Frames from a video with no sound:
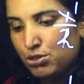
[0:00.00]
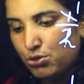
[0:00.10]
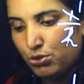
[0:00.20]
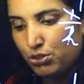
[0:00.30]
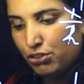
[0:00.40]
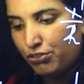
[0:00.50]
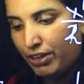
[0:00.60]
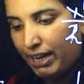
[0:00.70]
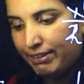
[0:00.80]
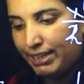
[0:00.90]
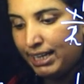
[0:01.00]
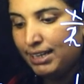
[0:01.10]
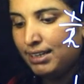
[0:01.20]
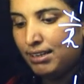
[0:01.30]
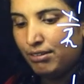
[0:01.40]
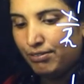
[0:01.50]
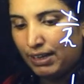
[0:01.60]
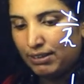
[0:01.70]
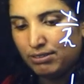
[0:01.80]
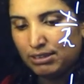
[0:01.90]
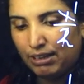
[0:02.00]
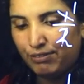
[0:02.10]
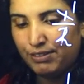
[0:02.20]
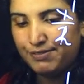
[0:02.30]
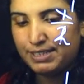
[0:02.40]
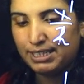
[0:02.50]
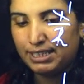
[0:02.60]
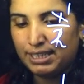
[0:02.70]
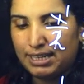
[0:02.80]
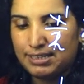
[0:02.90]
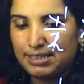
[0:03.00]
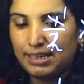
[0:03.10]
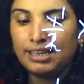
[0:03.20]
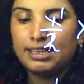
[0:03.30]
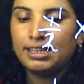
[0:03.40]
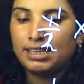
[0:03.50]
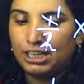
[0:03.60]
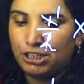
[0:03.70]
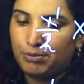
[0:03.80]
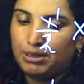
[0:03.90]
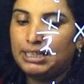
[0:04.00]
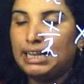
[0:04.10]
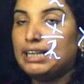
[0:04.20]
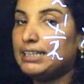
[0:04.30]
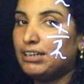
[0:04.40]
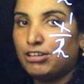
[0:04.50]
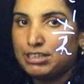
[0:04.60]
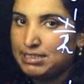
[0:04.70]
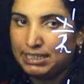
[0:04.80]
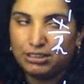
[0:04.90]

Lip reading: 2 into 5 is 10. 5 into 3 is 15. The answer. This is the same thing.